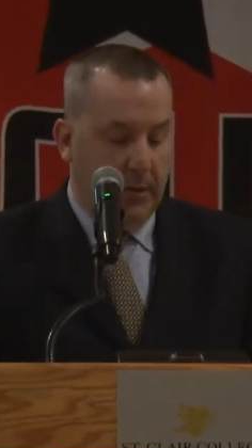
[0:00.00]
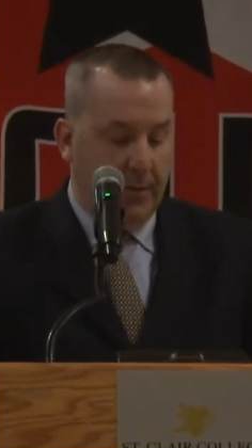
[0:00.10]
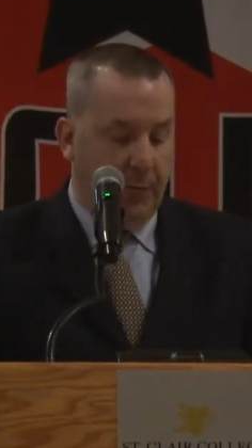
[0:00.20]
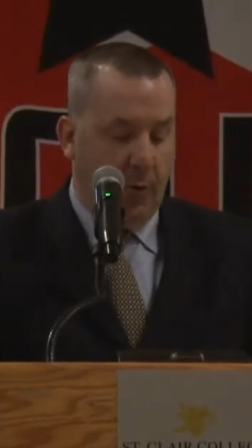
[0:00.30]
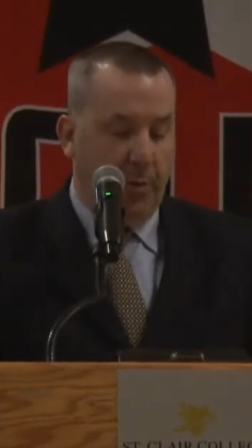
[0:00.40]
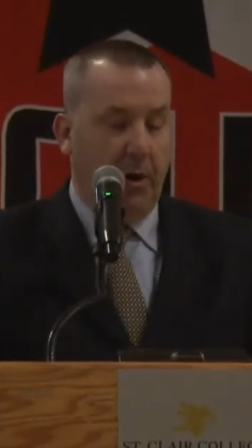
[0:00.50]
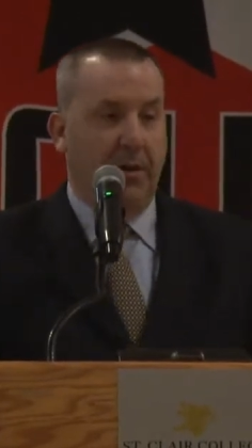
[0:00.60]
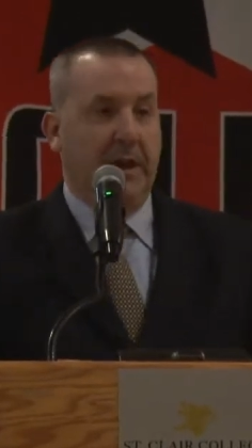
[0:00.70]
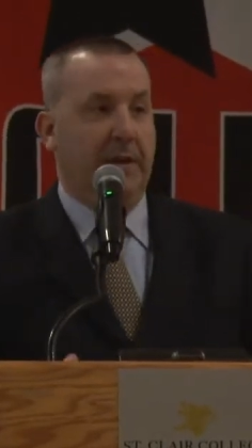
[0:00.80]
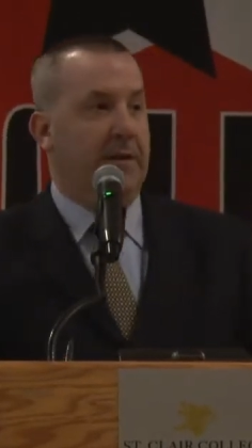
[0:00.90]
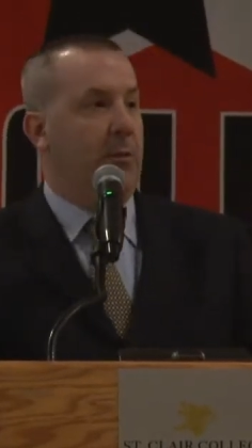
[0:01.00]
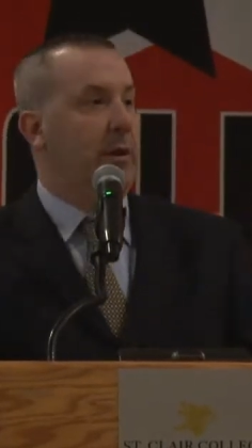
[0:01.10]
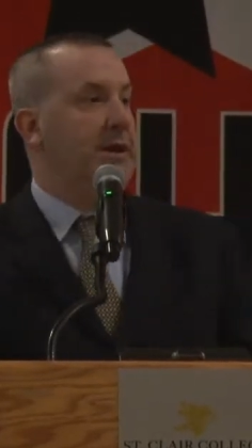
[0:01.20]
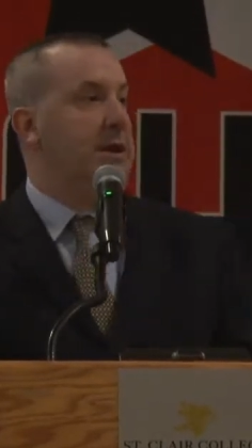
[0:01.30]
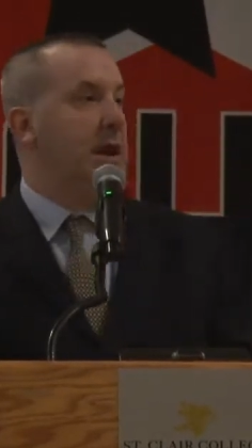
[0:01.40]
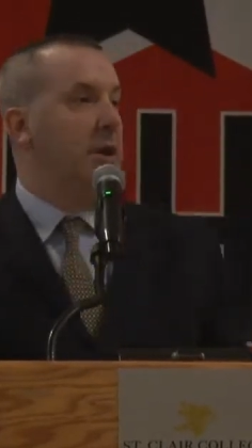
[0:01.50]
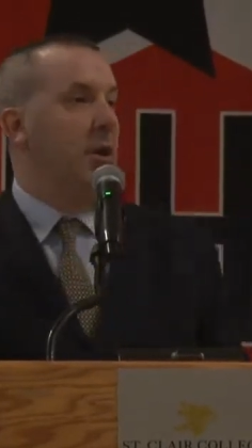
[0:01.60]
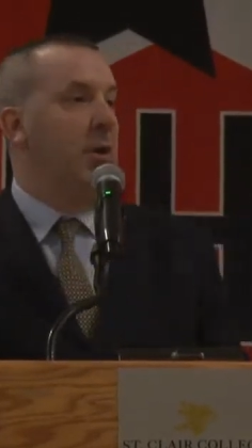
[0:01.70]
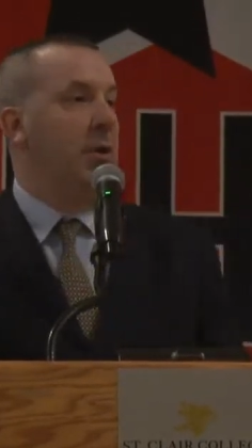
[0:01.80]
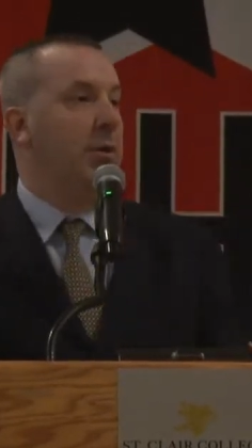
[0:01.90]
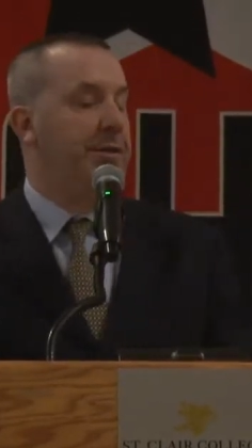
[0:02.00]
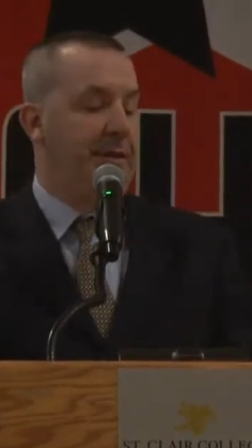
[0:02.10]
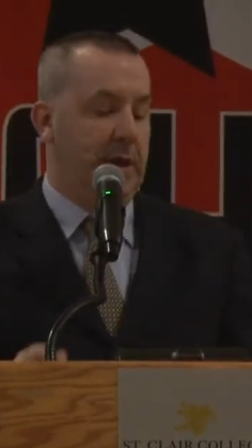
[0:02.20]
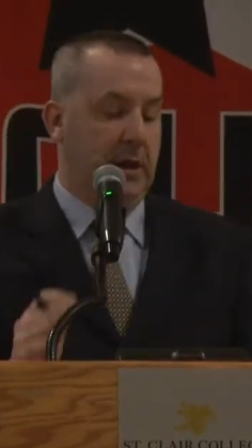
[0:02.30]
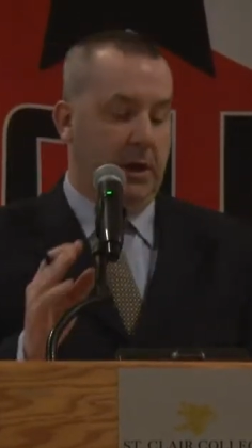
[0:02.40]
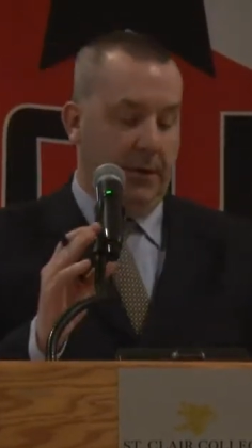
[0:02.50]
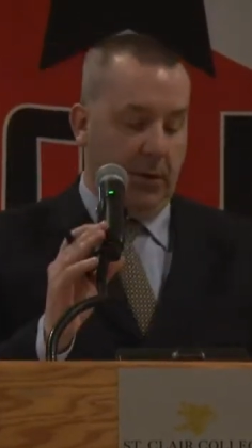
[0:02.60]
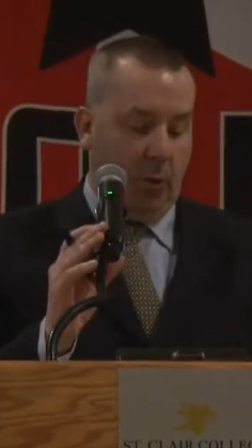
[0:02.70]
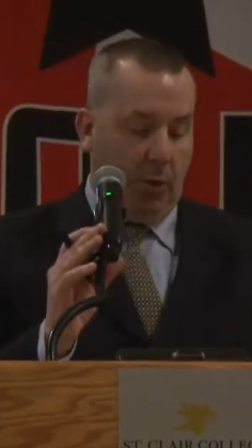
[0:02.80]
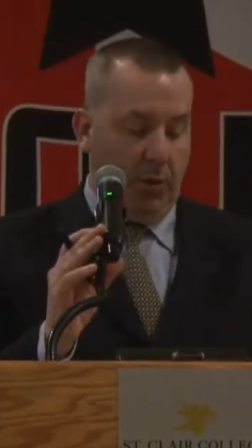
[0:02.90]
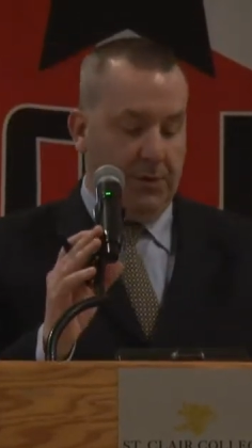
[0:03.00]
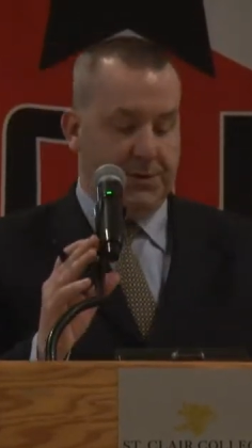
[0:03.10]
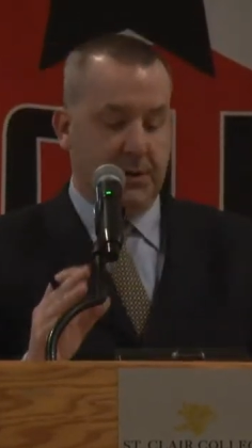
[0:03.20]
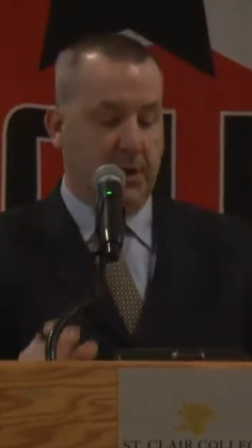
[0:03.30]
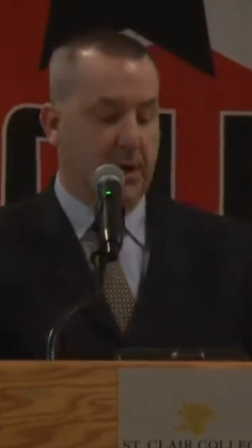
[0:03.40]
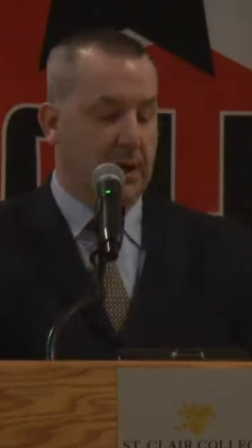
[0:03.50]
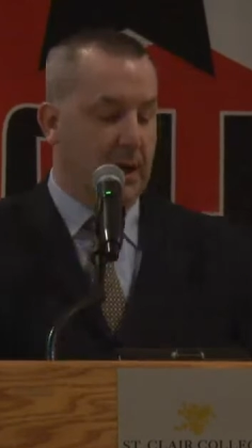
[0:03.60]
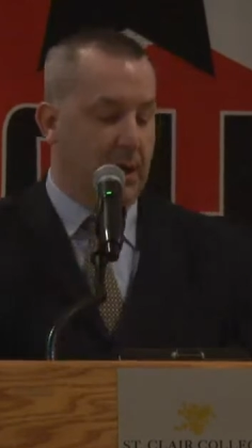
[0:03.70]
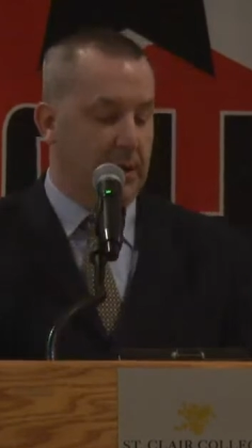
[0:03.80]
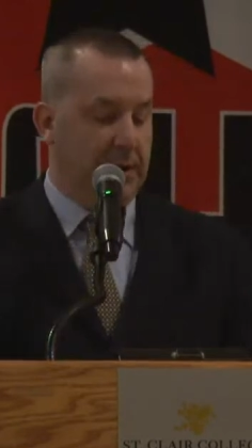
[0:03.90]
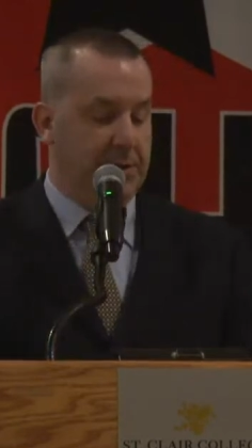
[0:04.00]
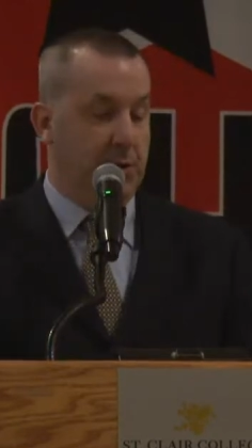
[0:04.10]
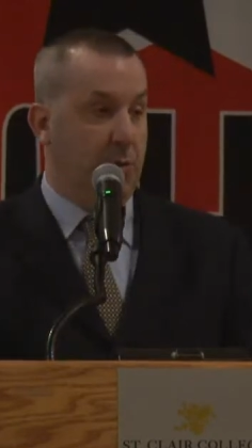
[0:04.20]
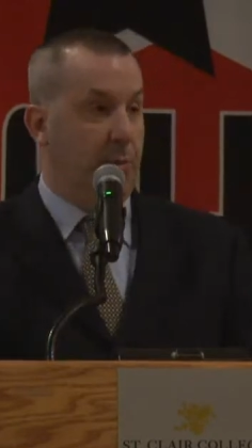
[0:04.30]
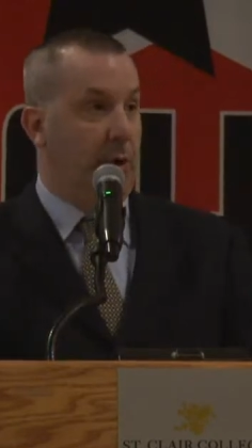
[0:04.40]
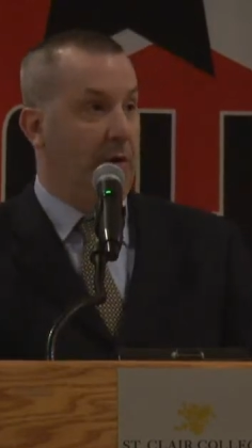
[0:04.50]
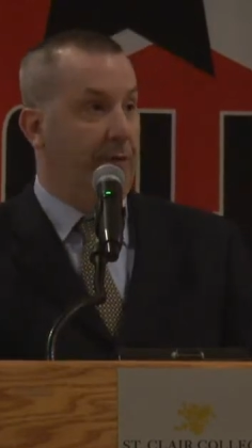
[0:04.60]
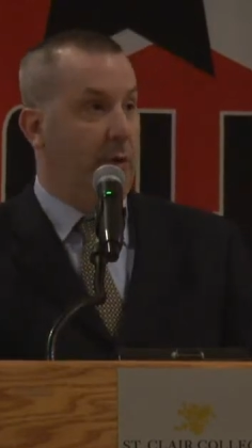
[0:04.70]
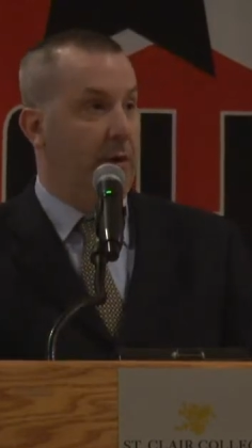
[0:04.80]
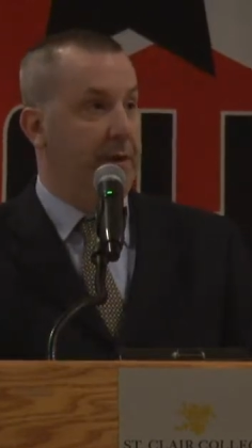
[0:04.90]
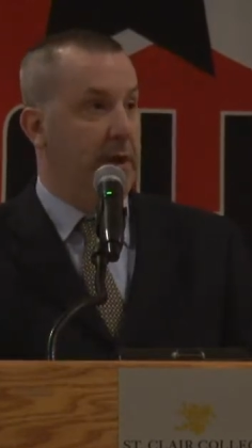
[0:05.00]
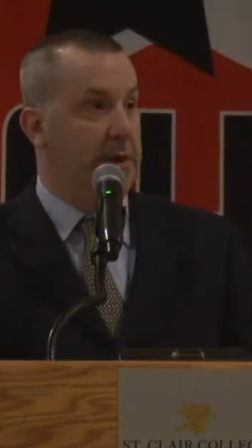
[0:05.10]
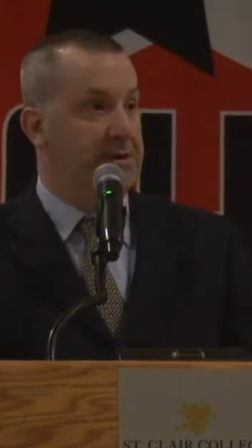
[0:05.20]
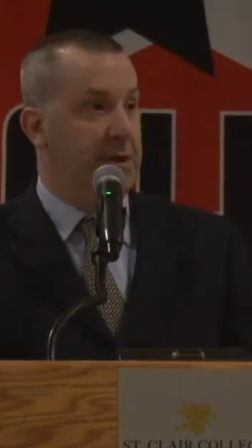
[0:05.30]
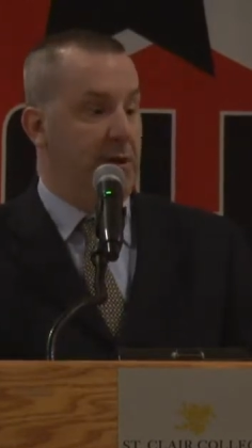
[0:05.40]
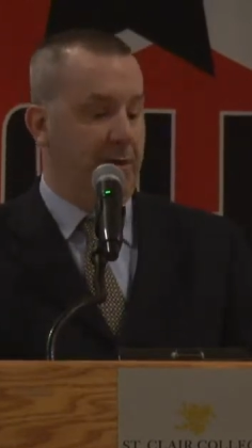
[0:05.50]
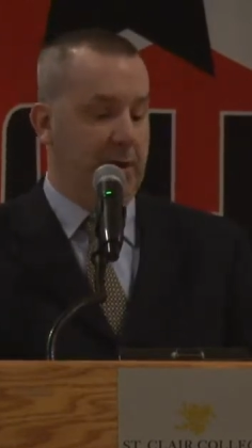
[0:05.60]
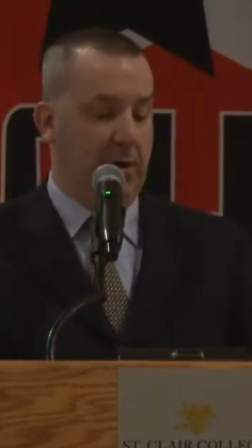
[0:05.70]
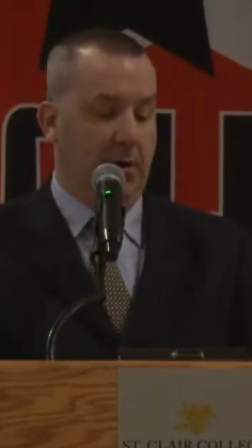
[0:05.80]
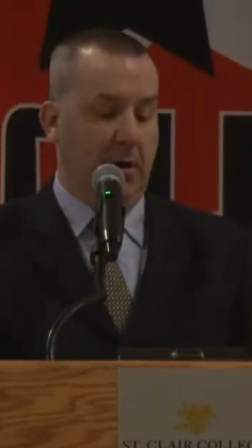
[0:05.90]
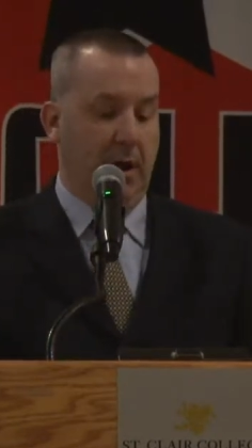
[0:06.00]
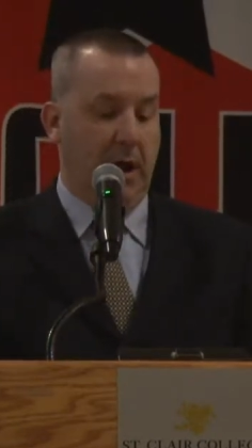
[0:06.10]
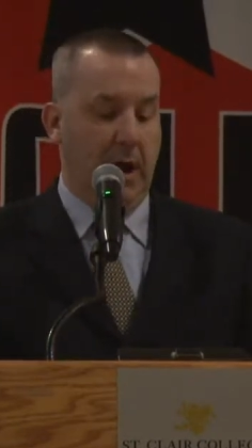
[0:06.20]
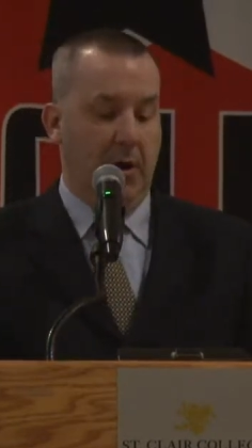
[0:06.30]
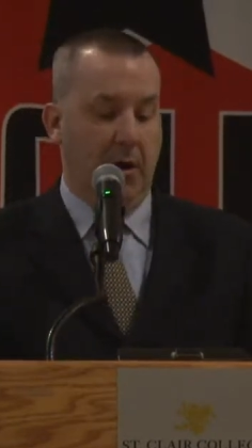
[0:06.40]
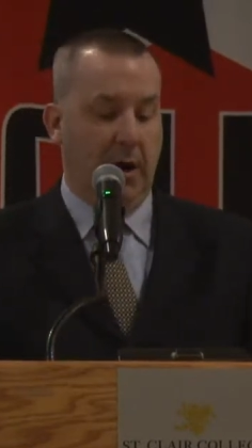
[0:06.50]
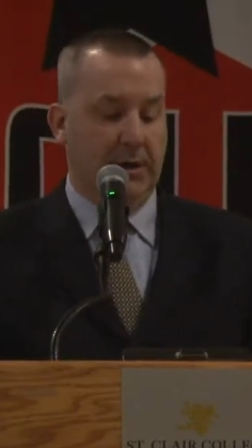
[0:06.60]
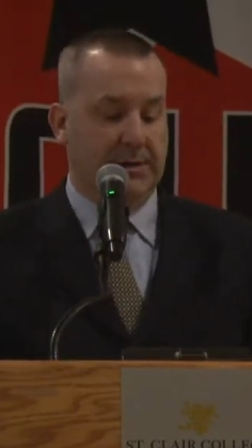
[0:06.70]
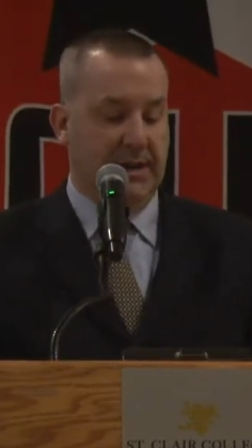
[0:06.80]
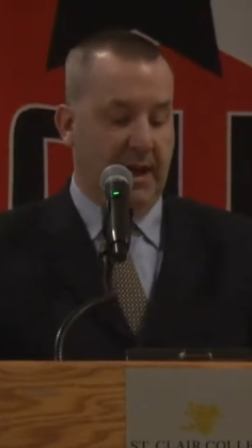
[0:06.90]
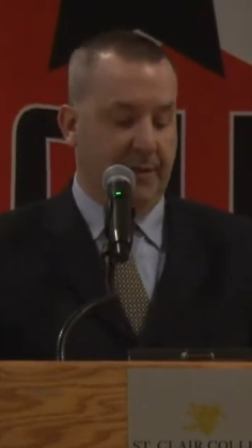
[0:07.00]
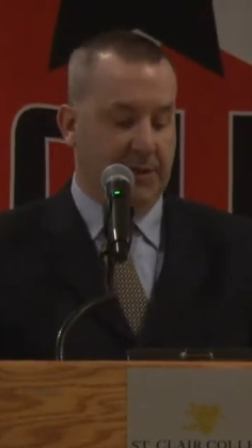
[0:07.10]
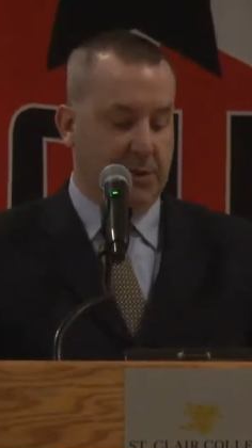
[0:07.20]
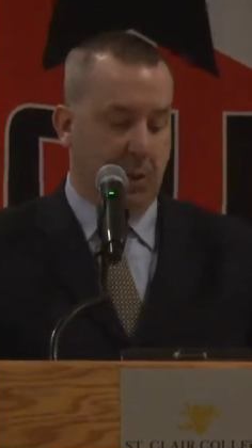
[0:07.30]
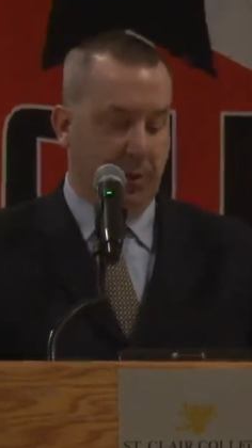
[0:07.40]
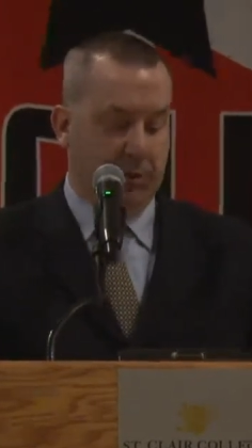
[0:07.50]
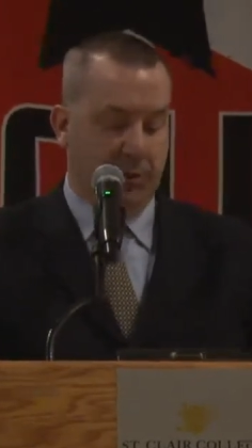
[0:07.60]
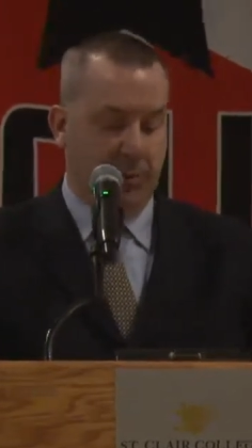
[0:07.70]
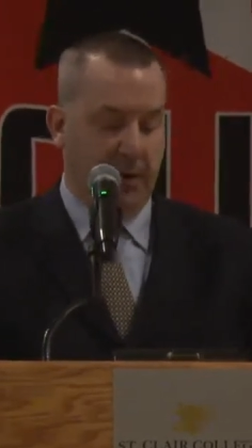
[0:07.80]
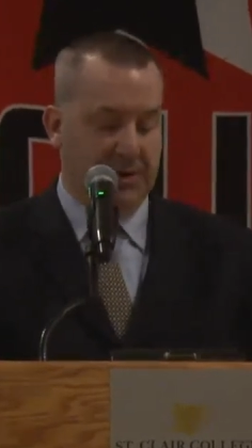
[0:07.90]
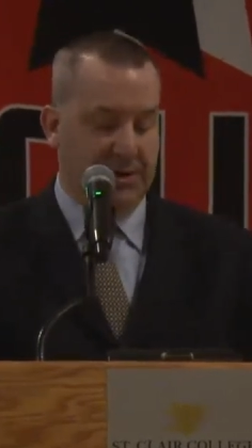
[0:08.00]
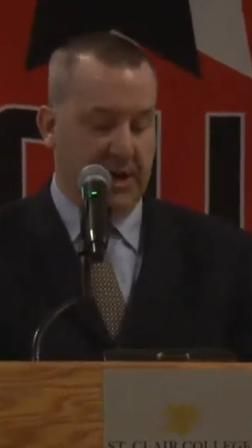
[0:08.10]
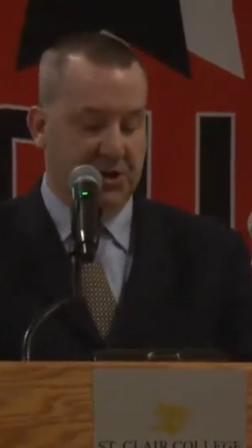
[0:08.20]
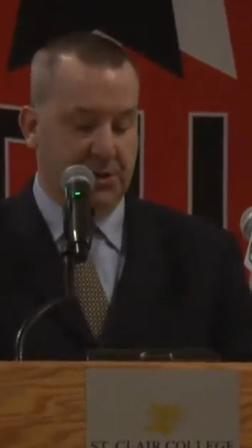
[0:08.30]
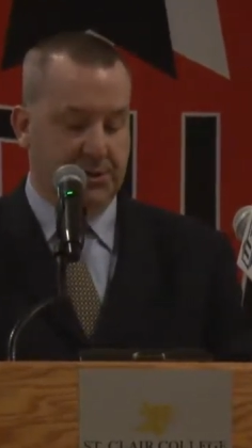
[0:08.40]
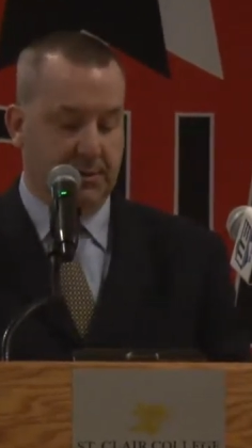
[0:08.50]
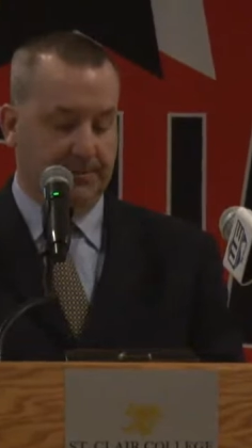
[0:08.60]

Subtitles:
Formal part of the evening, we'd like to get going with the awards. I'd like to call forward the senior convener, Eric Savage, to help us with the presentations.